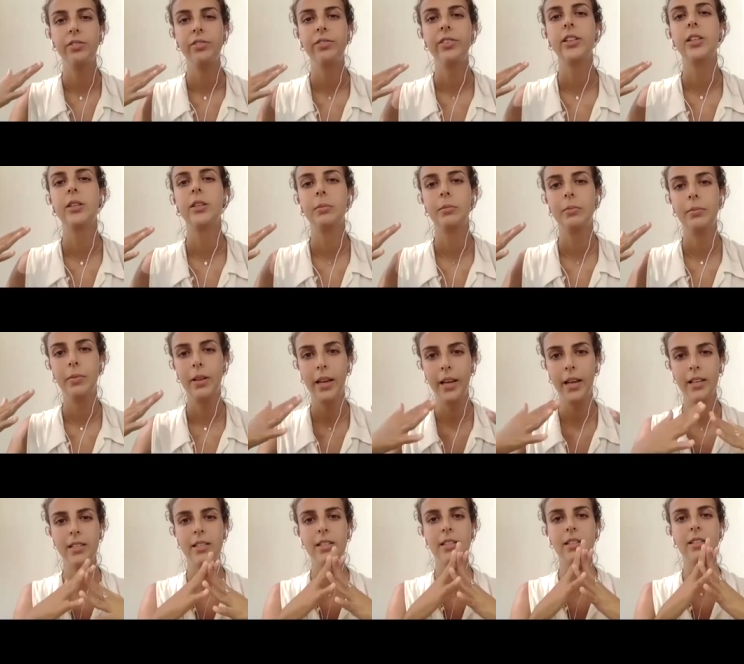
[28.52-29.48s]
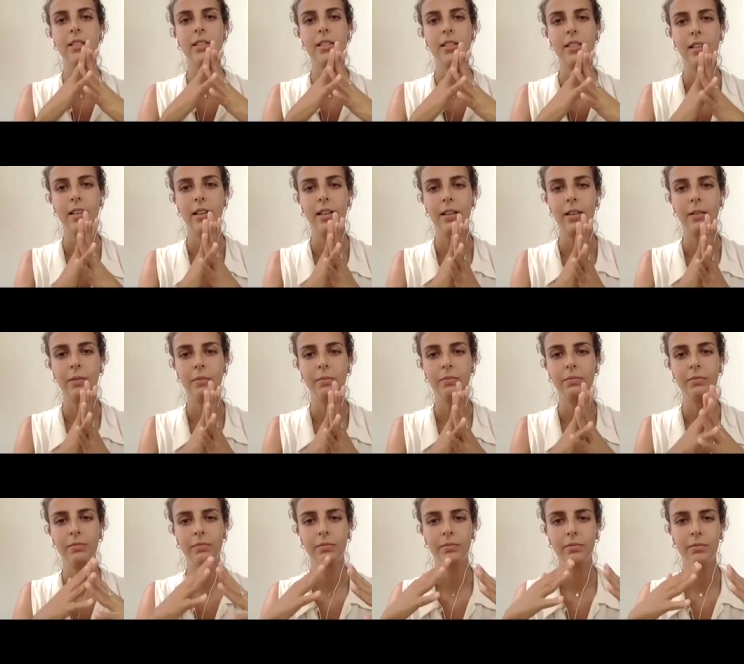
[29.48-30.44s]
film has this
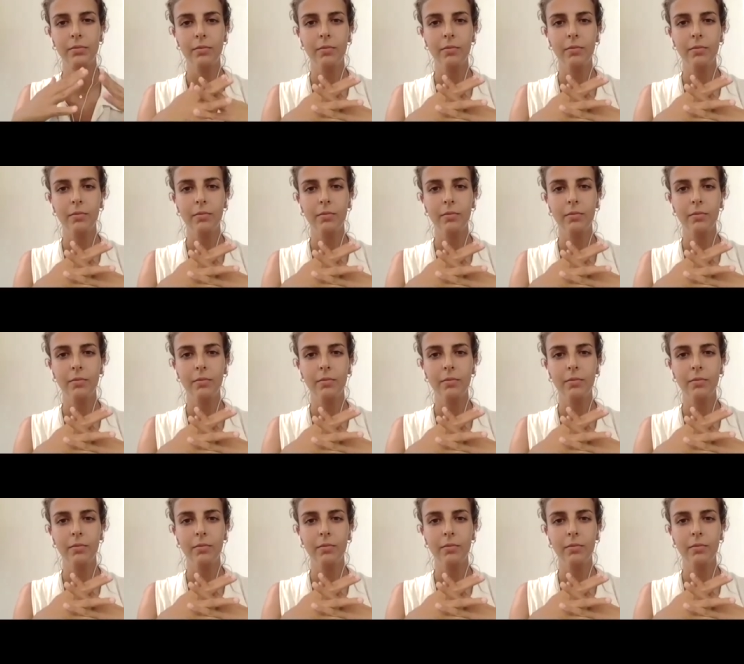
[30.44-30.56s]
um,